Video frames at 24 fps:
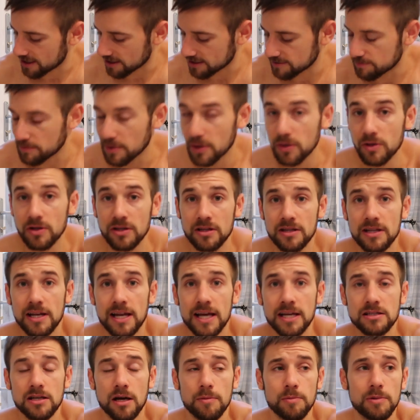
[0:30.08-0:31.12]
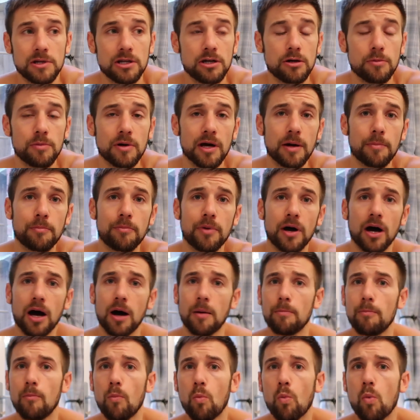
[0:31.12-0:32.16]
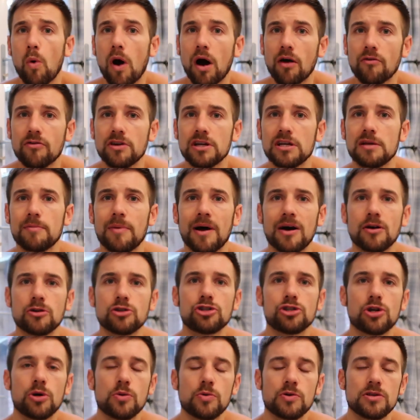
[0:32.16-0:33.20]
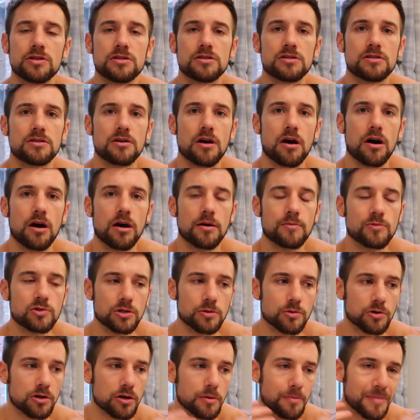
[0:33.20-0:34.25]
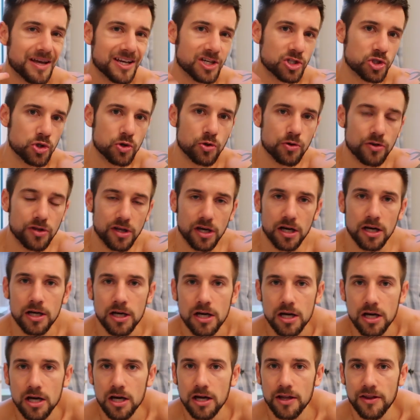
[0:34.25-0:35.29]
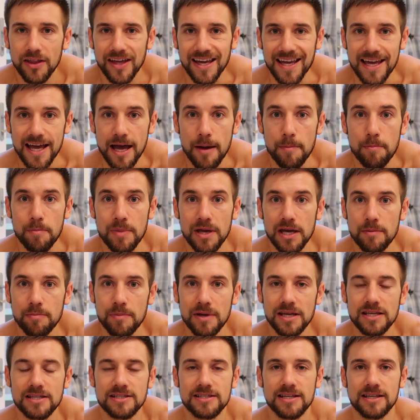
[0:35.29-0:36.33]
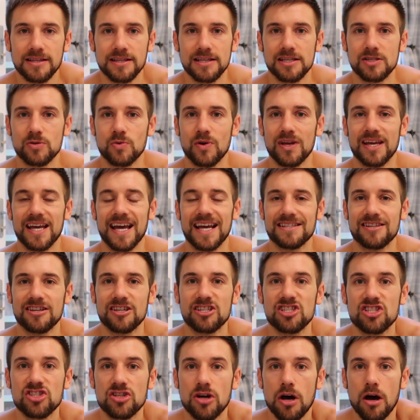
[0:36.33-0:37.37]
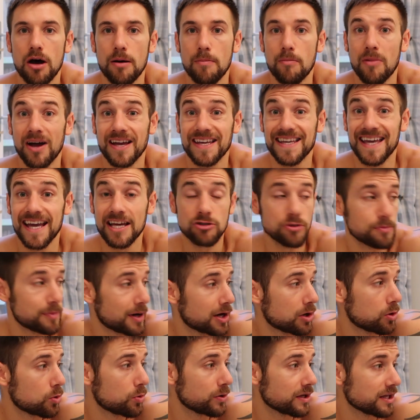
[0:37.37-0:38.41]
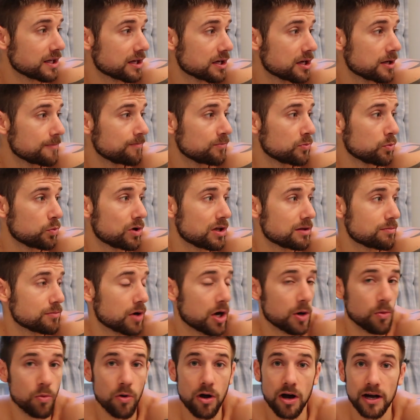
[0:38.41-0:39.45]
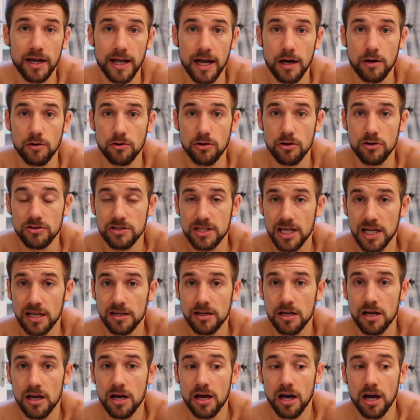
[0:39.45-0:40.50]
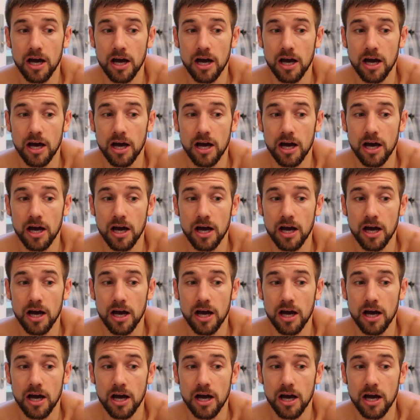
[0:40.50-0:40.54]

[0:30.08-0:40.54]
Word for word: It's building the legs up a little bit, but I'm worried about shoulders and arms, so I'm going to make sure that they get a big beasting this week as I start my kettlebell week with my workout content.